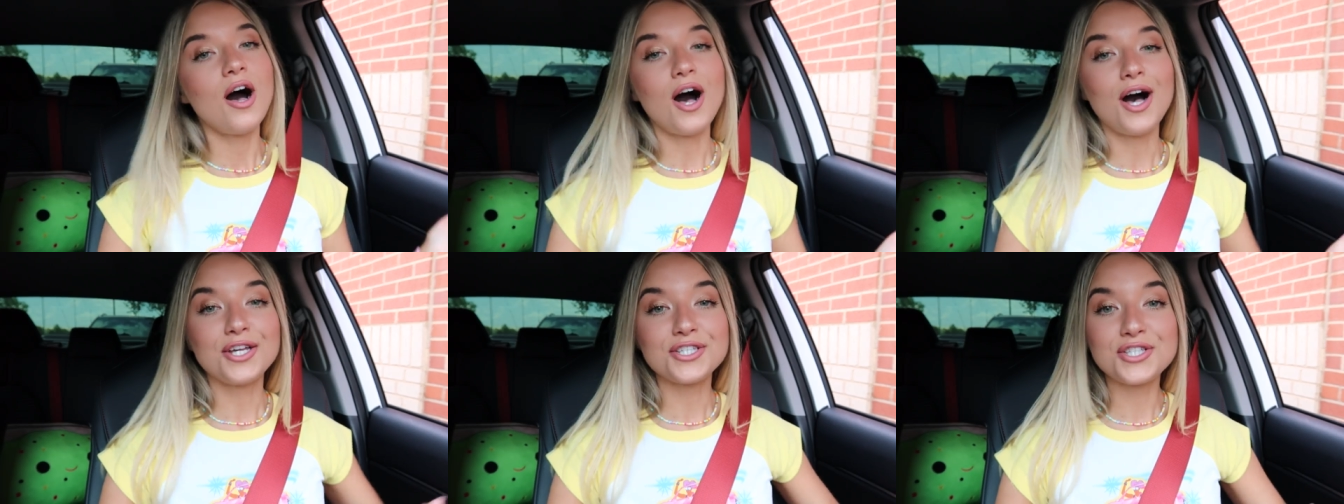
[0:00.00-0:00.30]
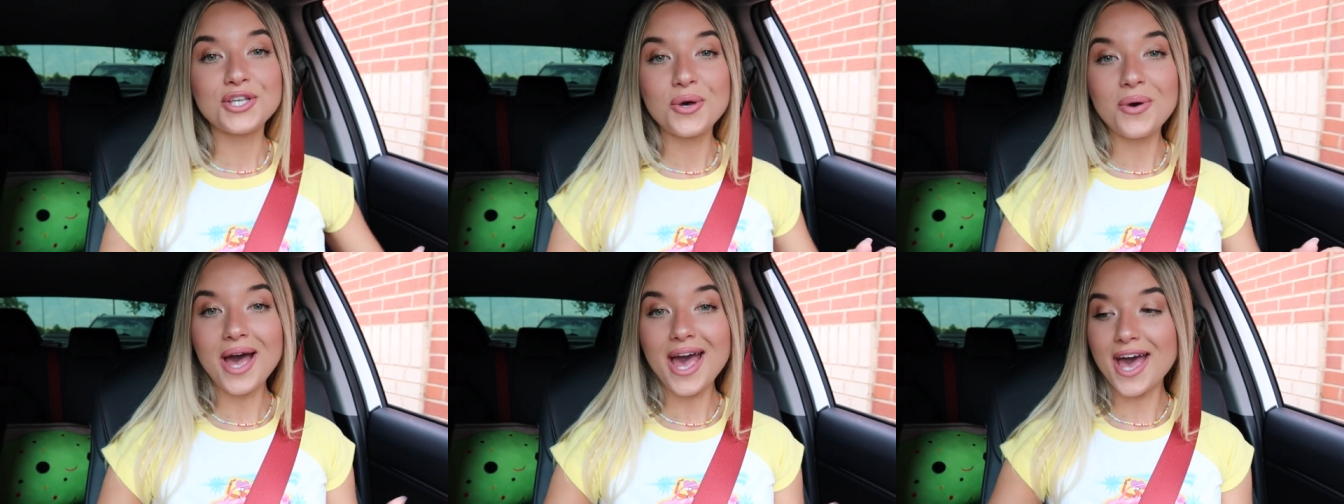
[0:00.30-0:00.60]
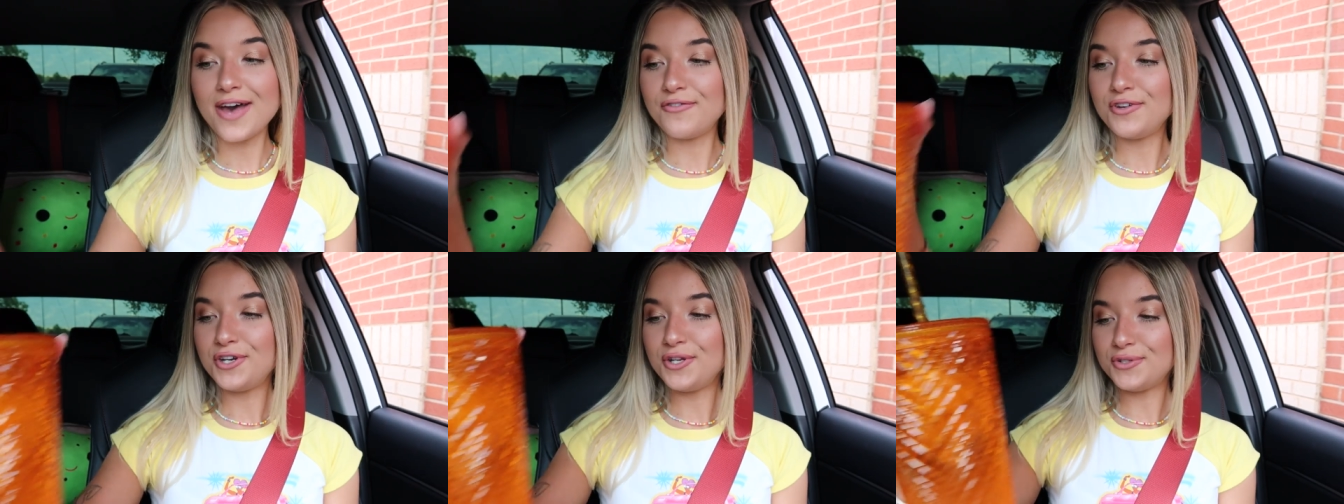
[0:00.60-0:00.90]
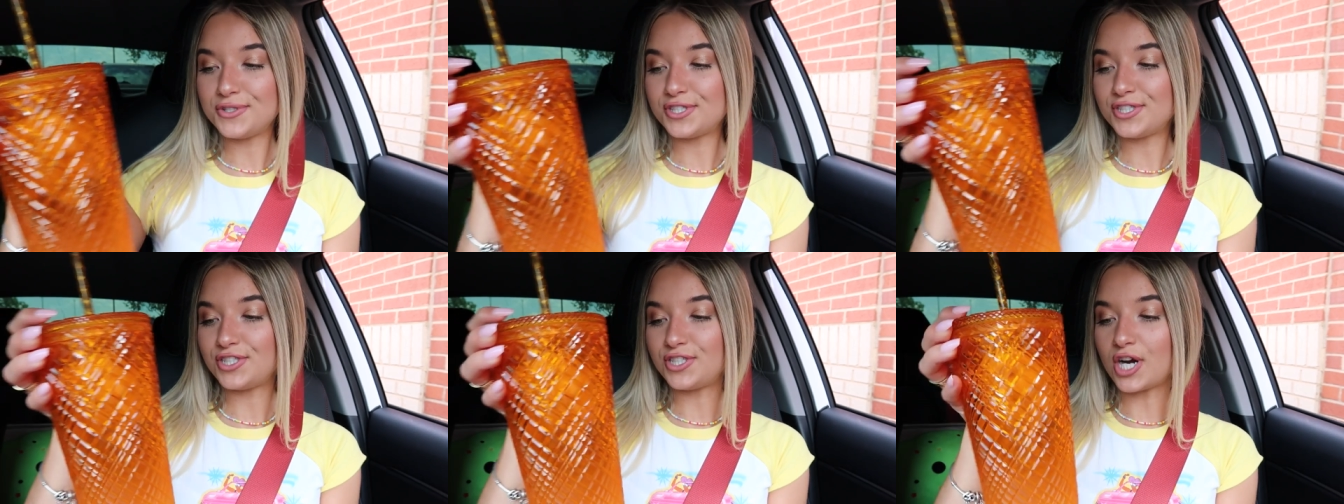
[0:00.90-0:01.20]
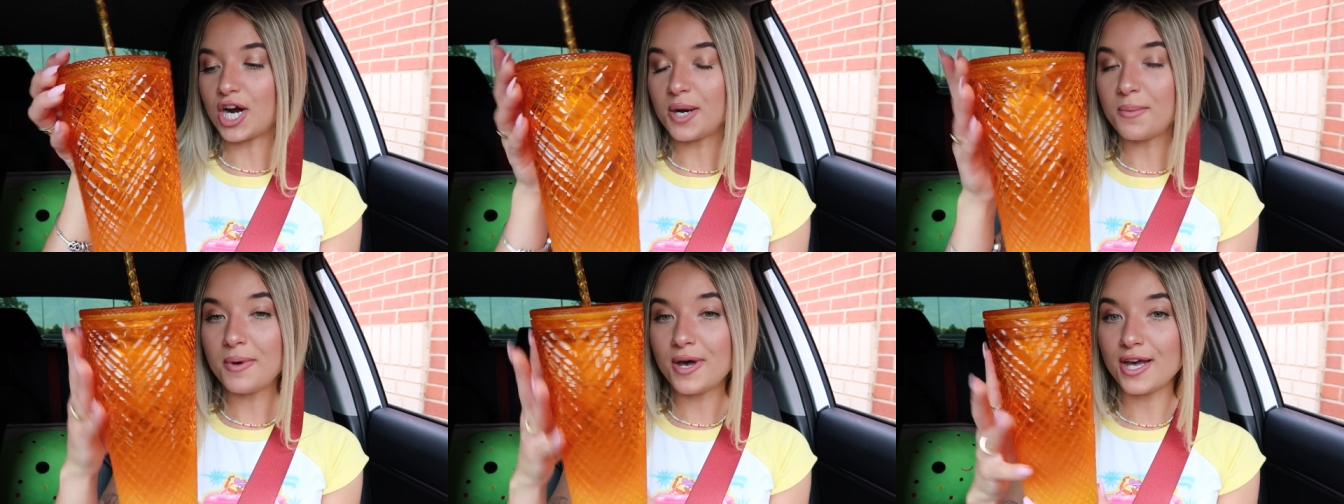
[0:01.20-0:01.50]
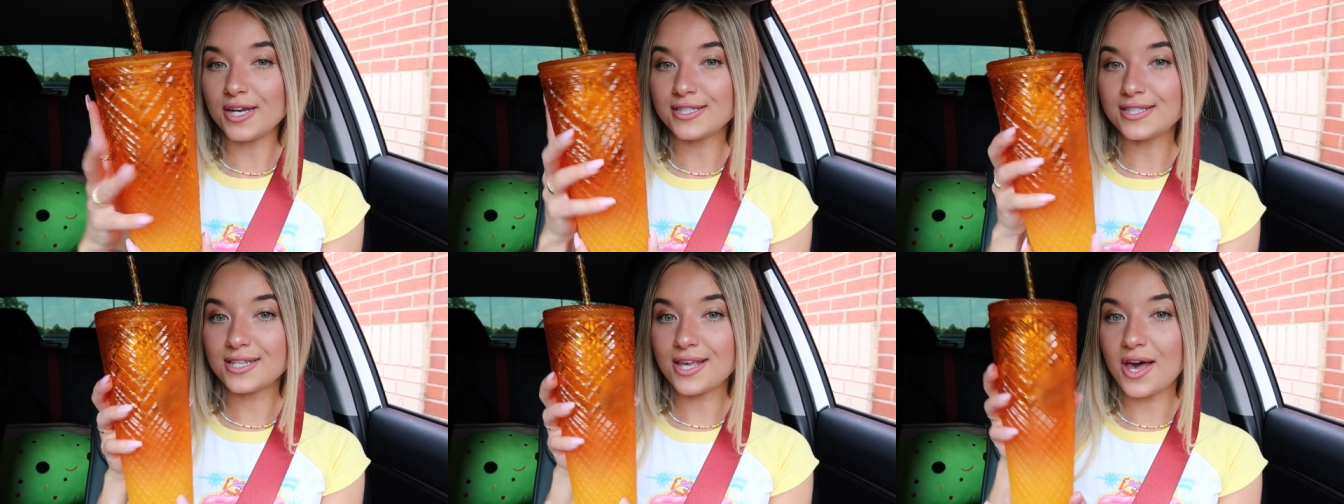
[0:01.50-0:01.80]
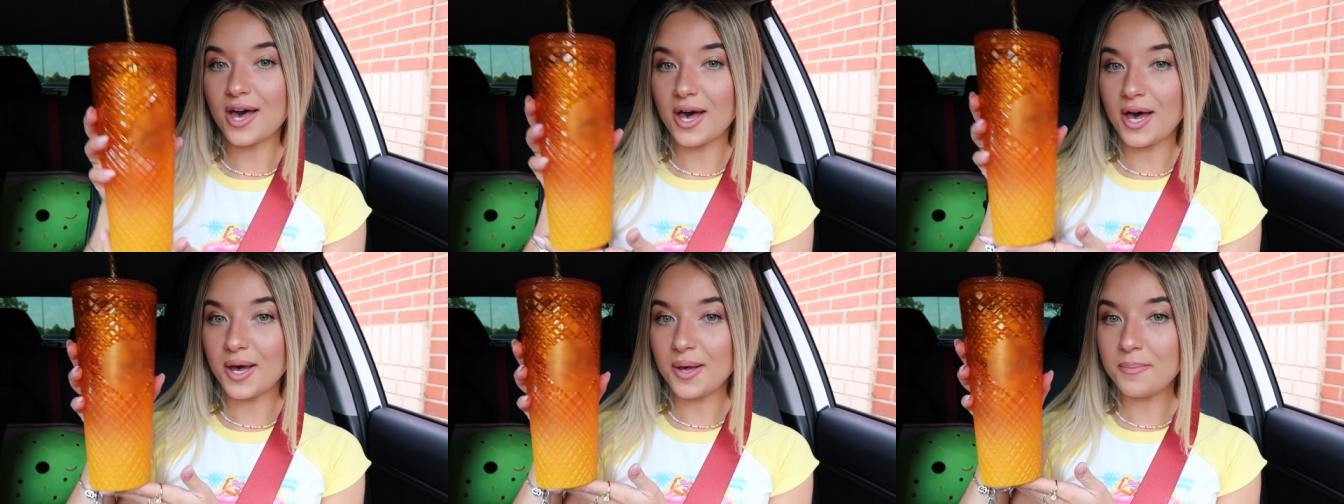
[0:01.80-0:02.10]
Also, I have a new Starbucks
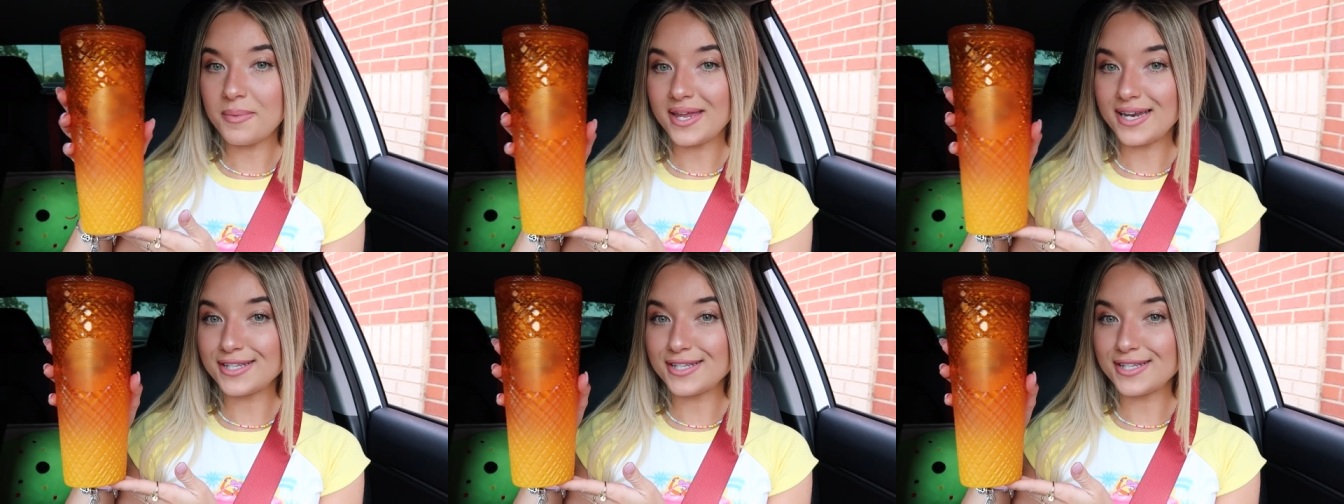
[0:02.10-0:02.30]
cup.